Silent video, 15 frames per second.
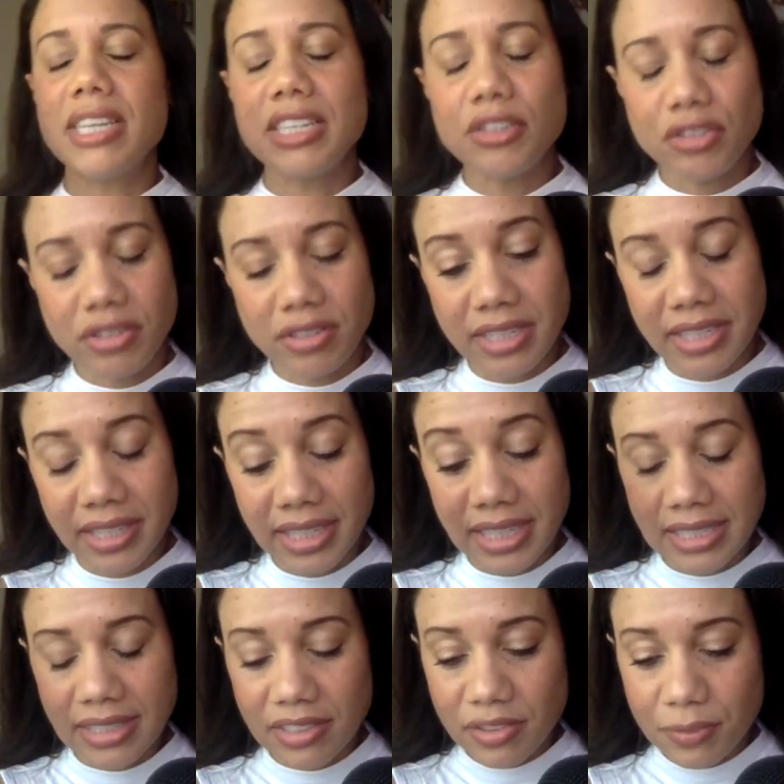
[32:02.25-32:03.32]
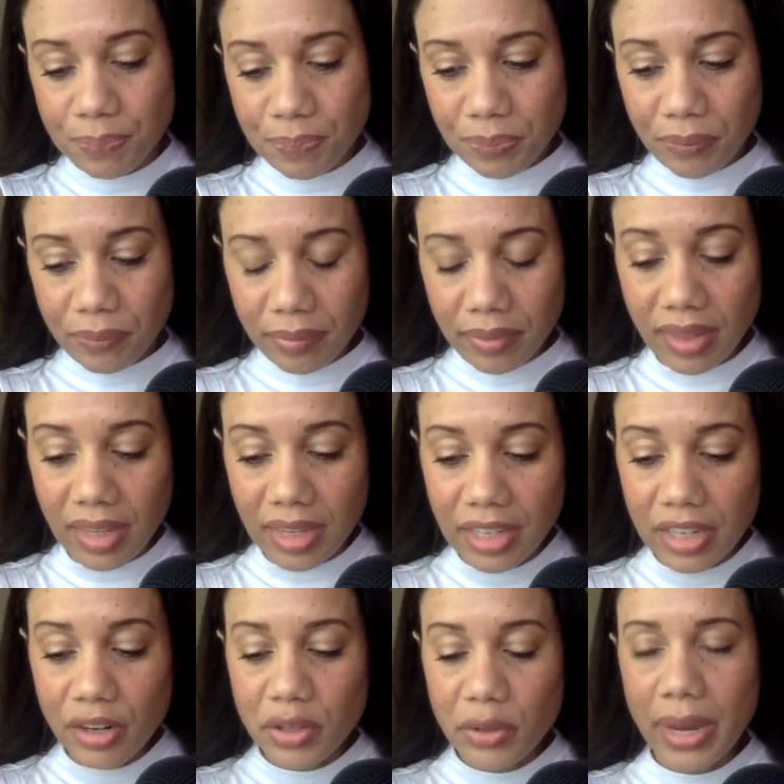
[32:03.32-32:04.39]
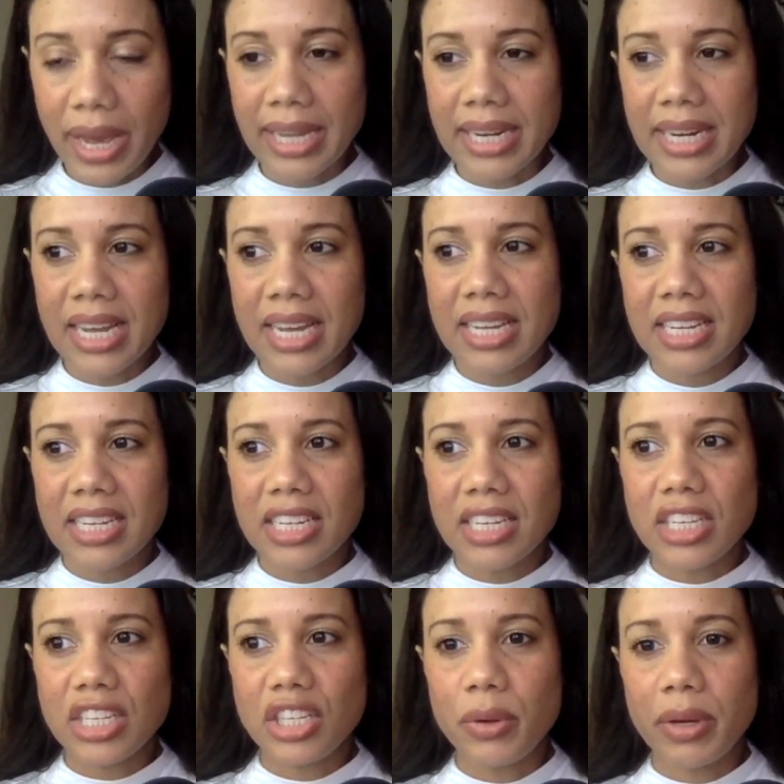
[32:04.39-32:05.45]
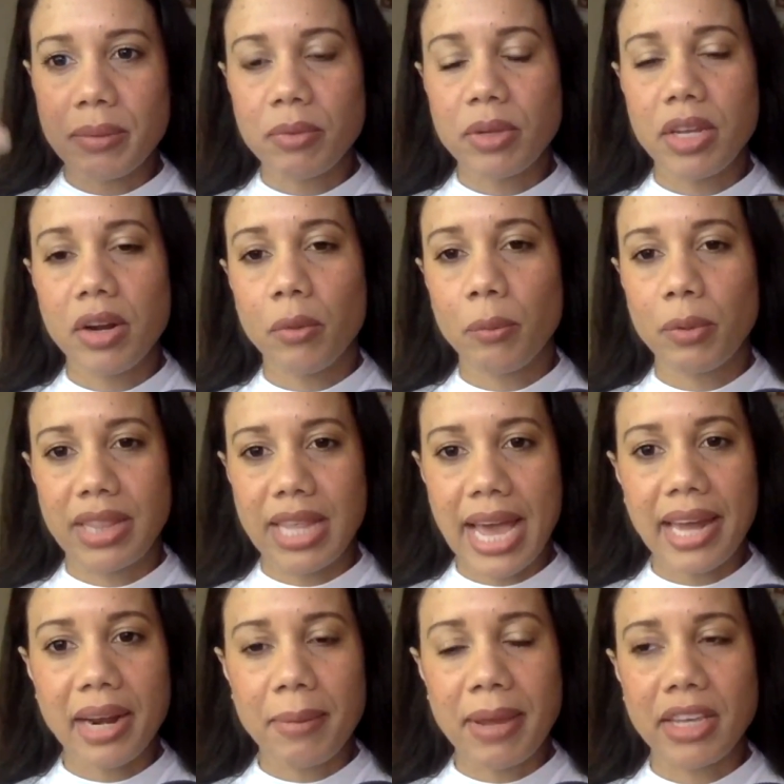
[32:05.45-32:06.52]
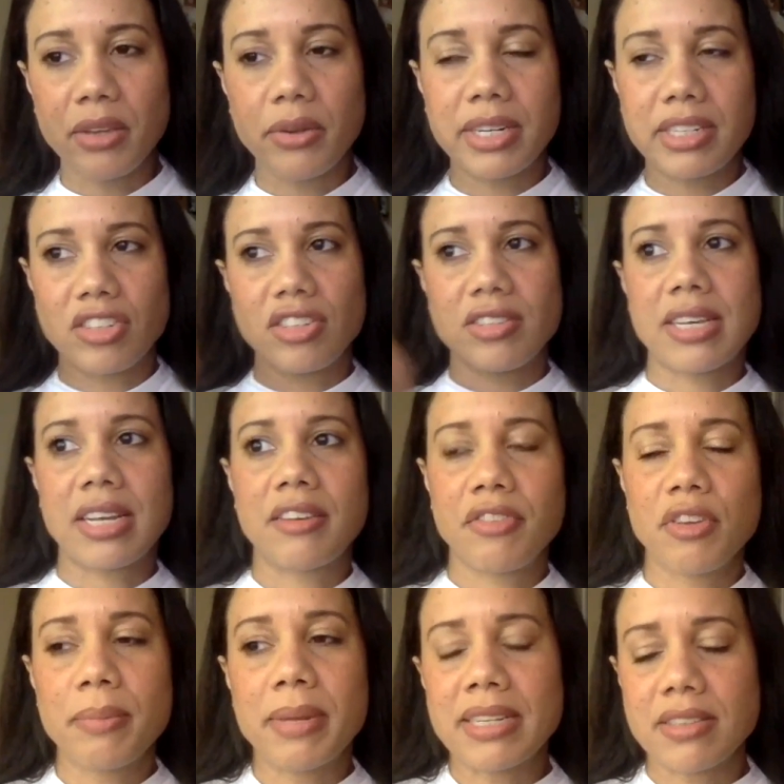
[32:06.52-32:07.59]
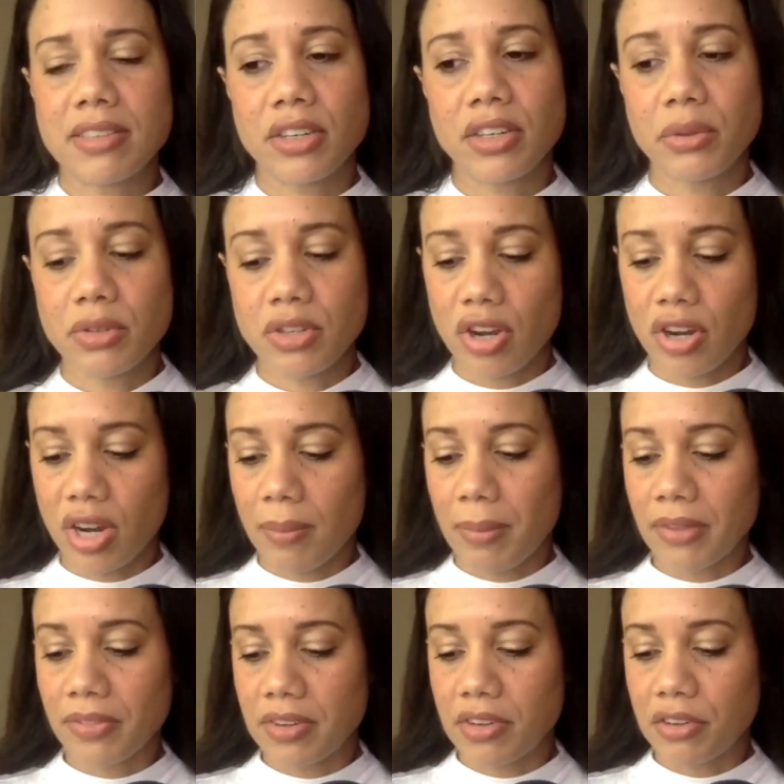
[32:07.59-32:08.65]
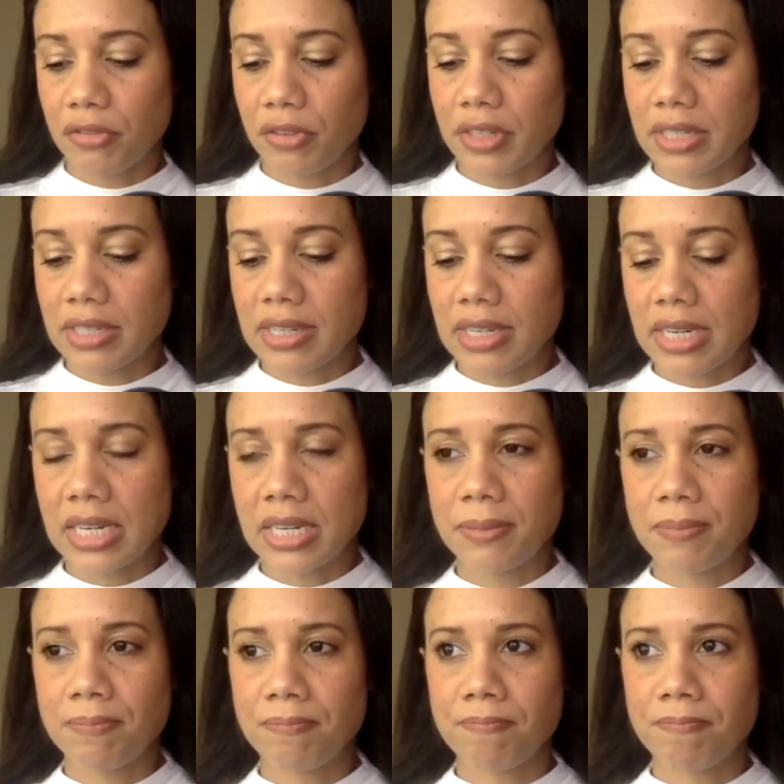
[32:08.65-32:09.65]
interesting is you had with the anime you just said a few minutes ago, you were talking about the different uh